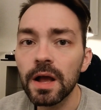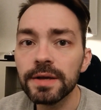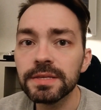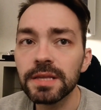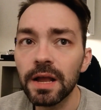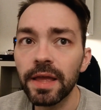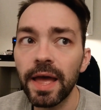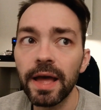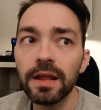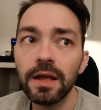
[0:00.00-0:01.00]
I suck
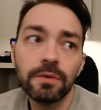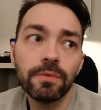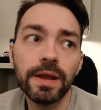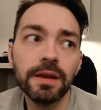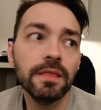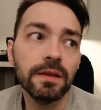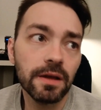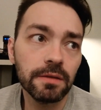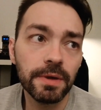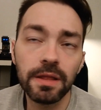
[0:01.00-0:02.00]
at, I don't write anything
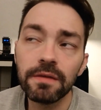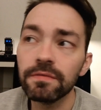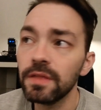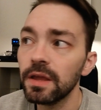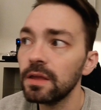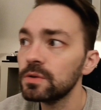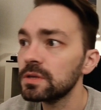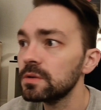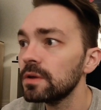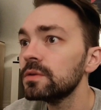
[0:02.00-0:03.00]
down in my life like I
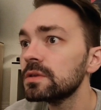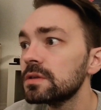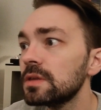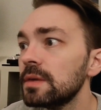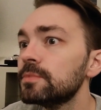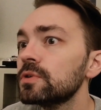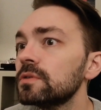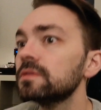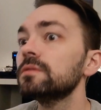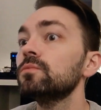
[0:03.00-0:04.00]
used to. I used to keep
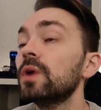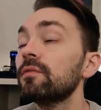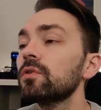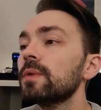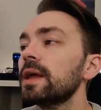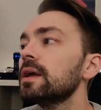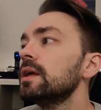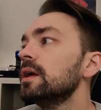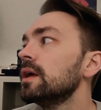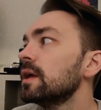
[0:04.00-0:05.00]
journals and whatever, right?
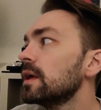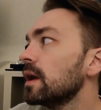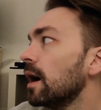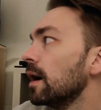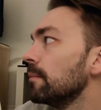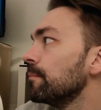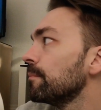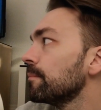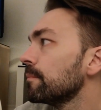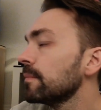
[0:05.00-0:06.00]

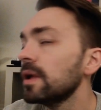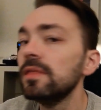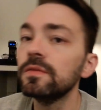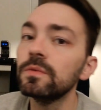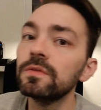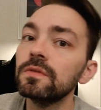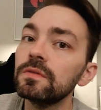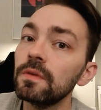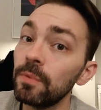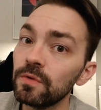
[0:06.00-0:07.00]
And this was
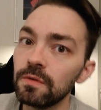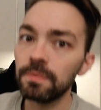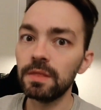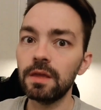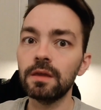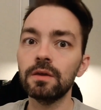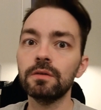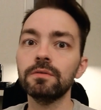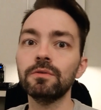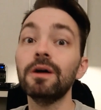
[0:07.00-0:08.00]
supposed to be like
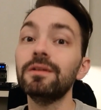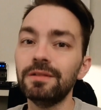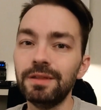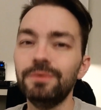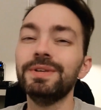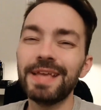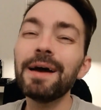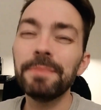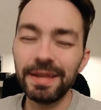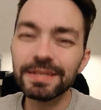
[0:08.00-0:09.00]
chronicling what's
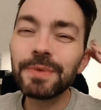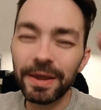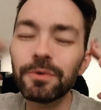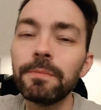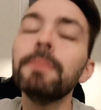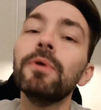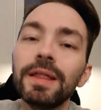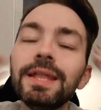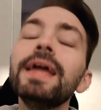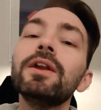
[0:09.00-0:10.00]
happening so I can remember
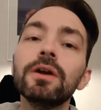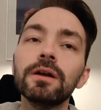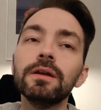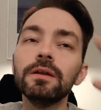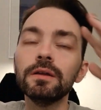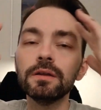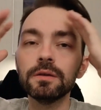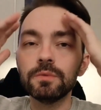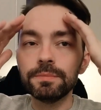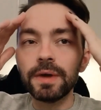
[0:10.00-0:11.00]
it later
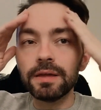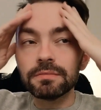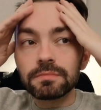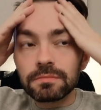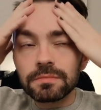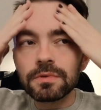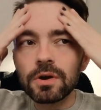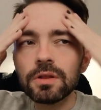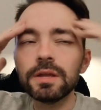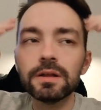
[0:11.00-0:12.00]
when my
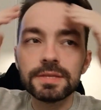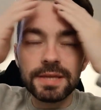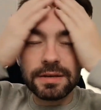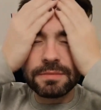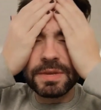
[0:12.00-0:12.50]
early onset